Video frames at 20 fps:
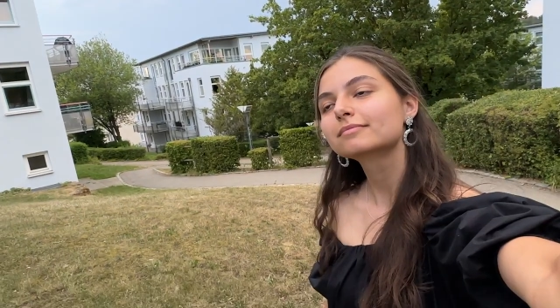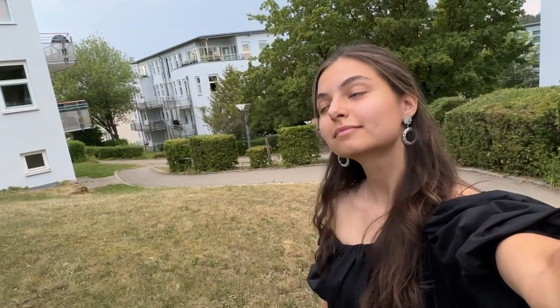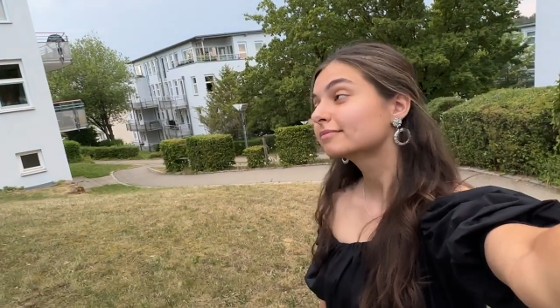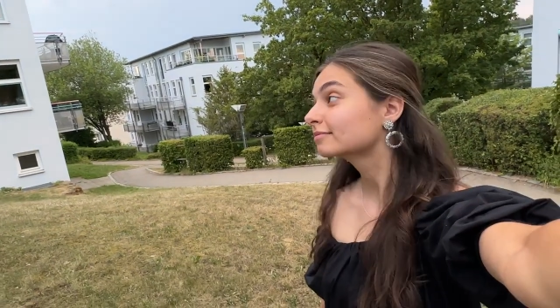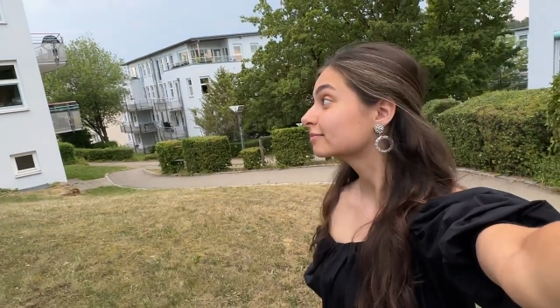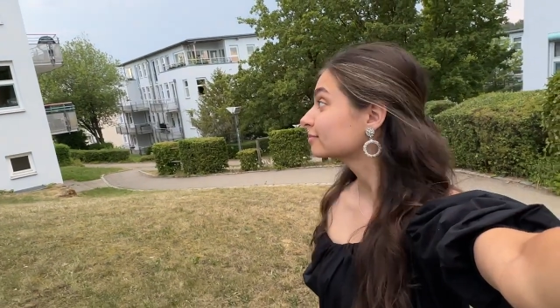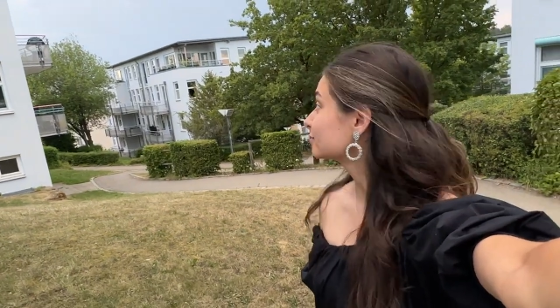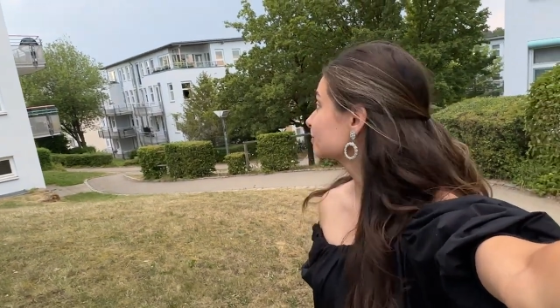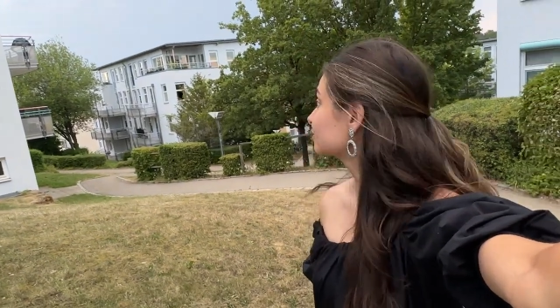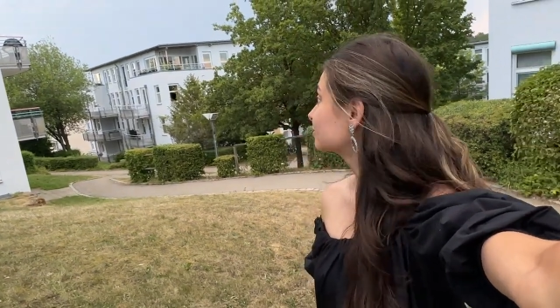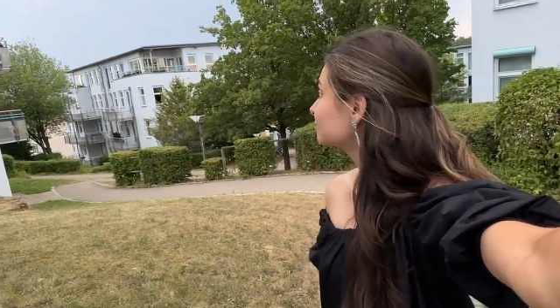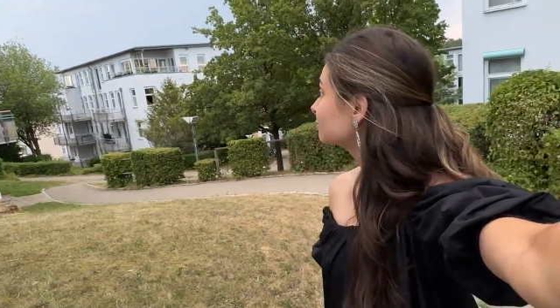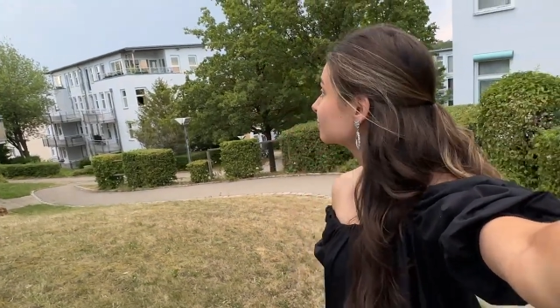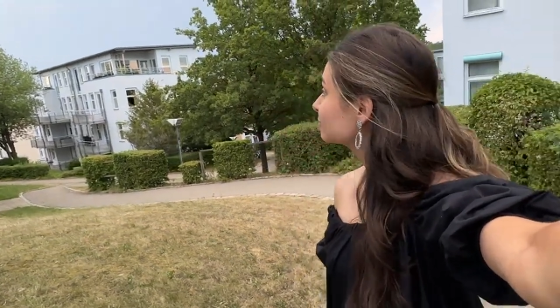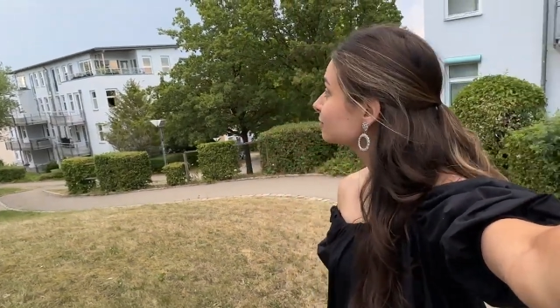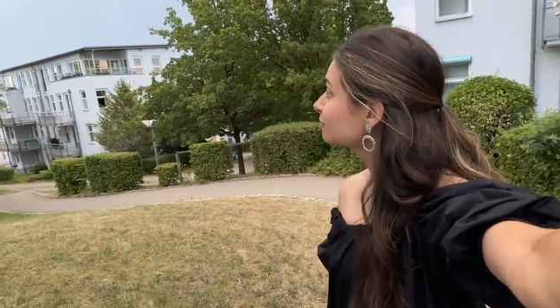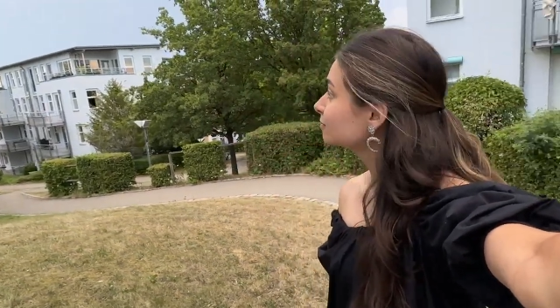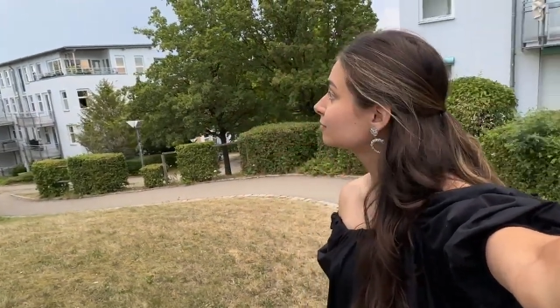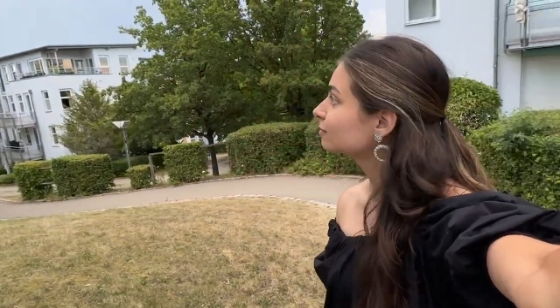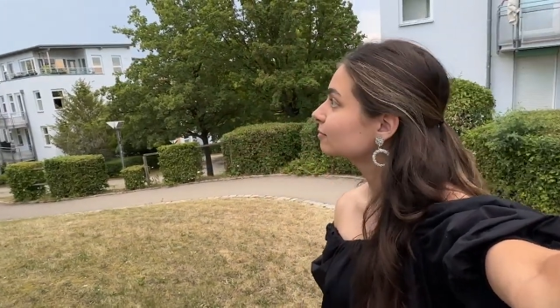starting
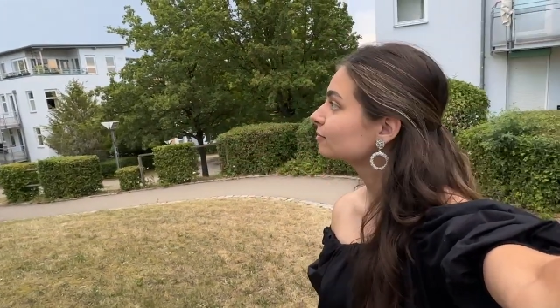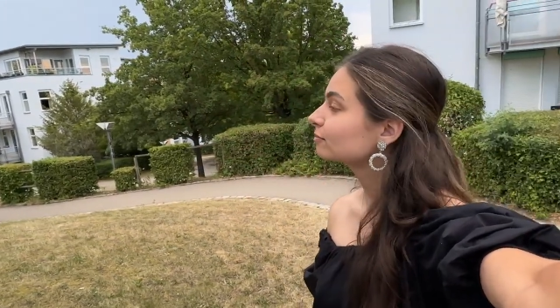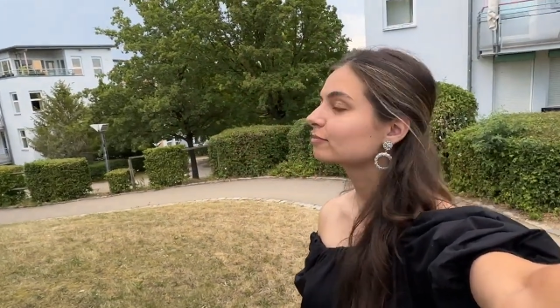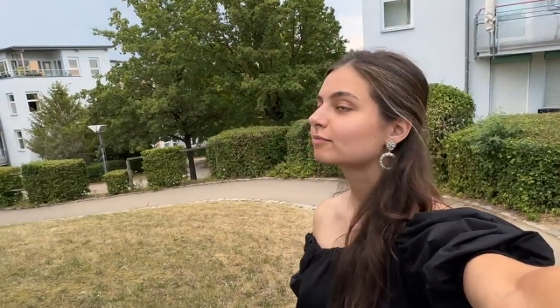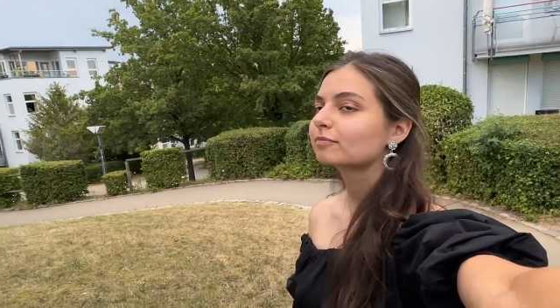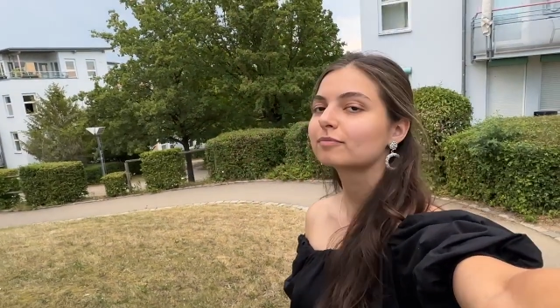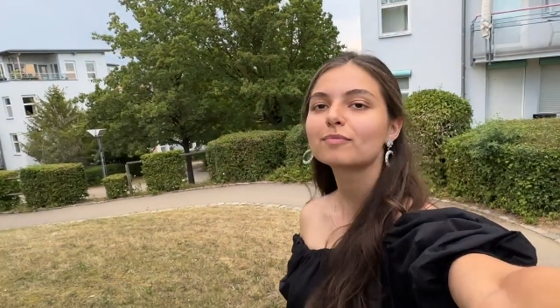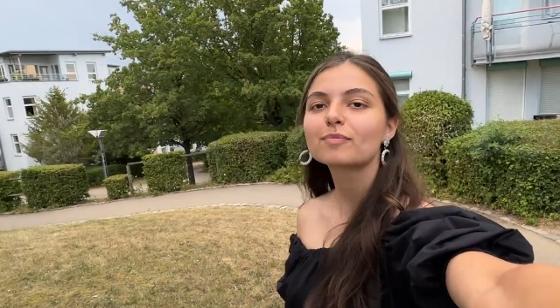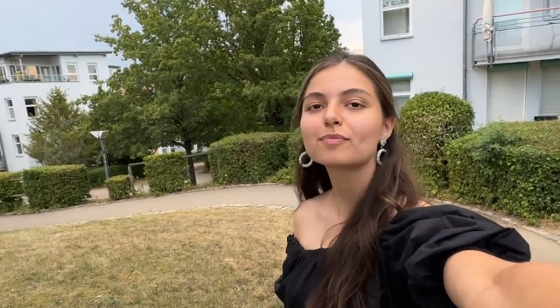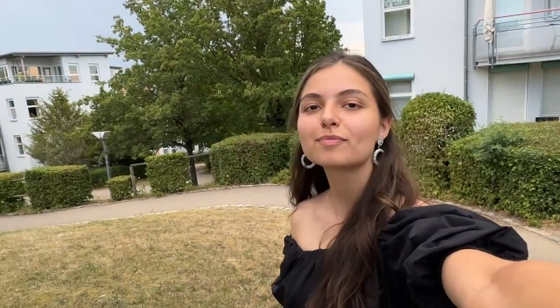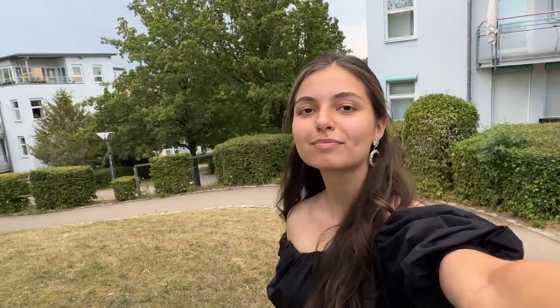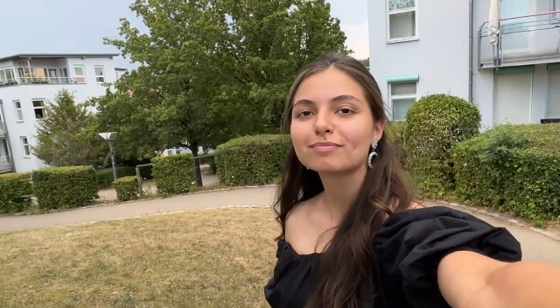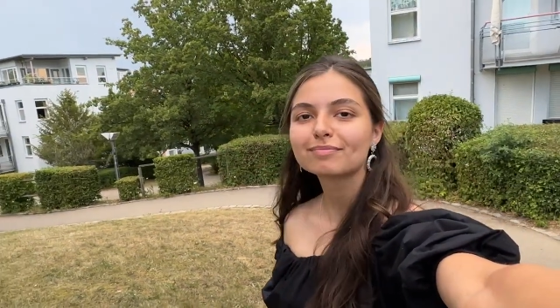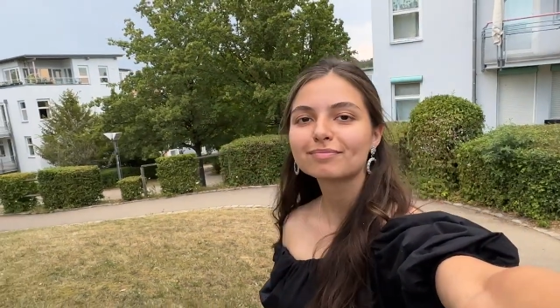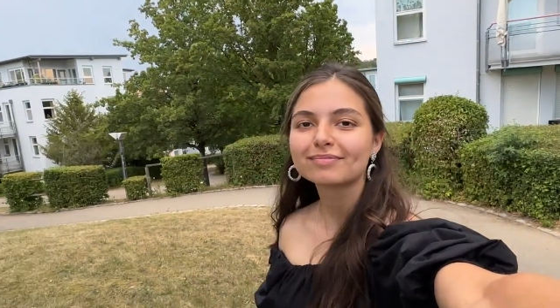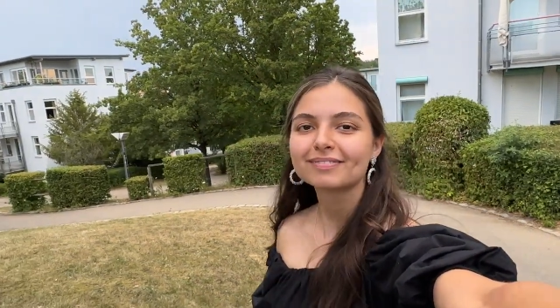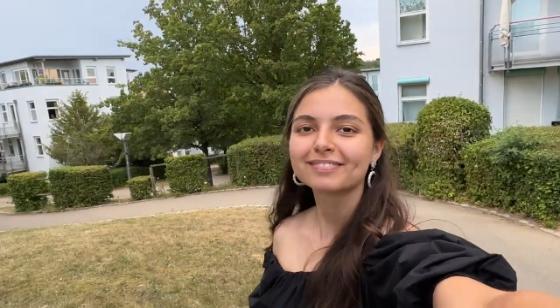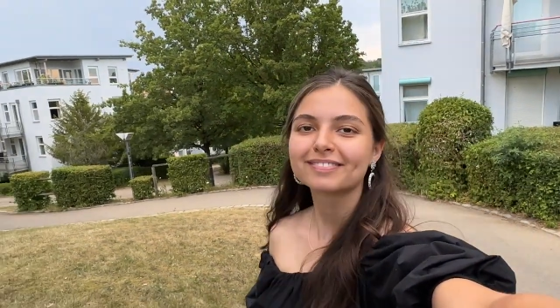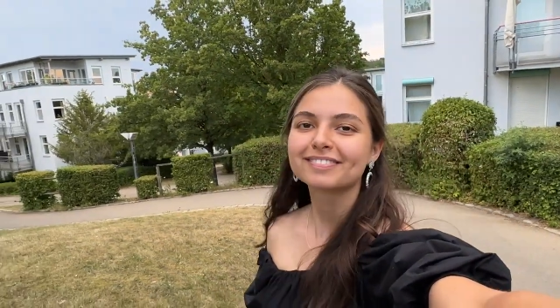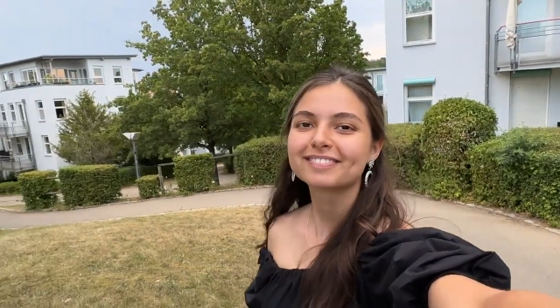starting from
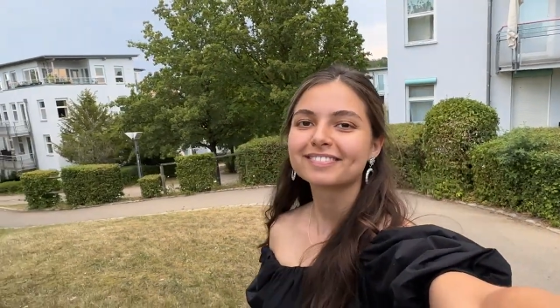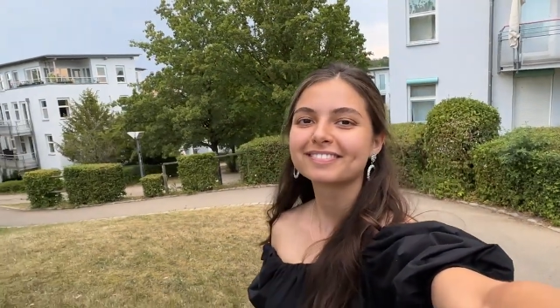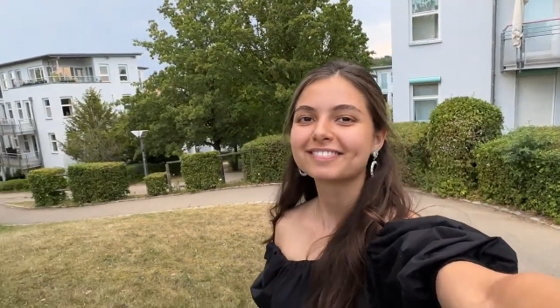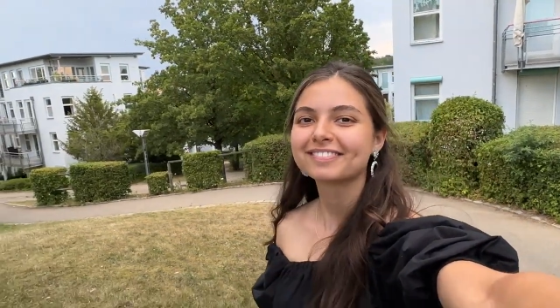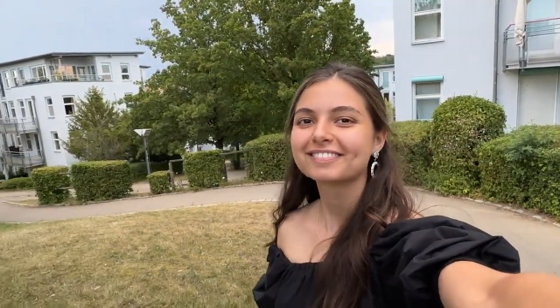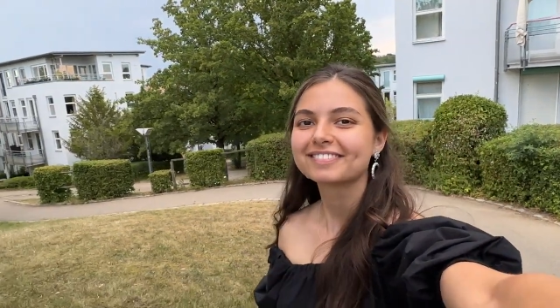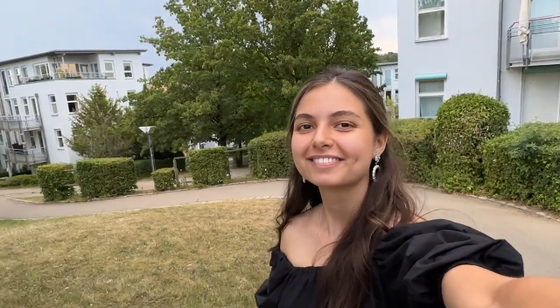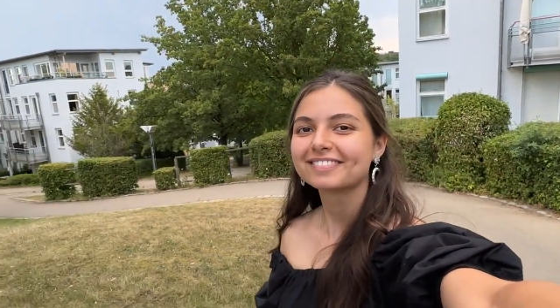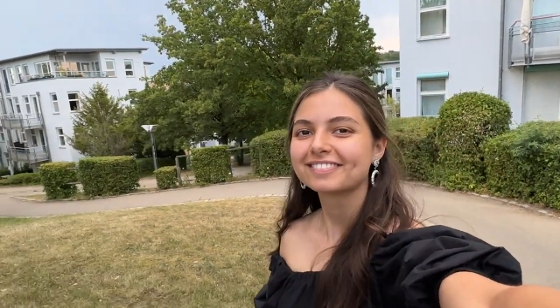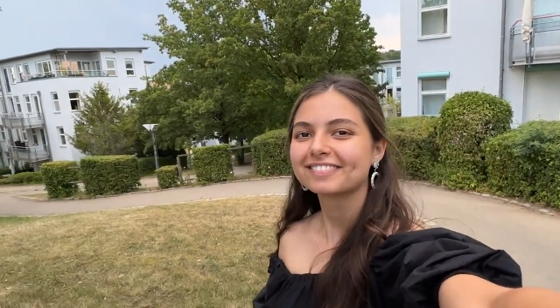200 euros per